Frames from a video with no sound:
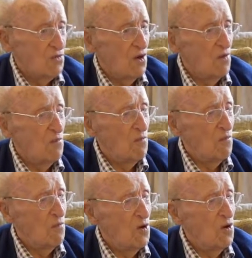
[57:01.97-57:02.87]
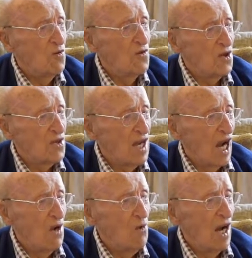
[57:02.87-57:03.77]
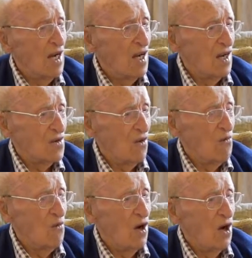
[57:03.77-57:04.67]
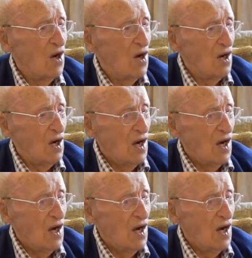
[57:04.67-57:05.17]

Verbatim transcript: were moved to Taiwan or somewhere,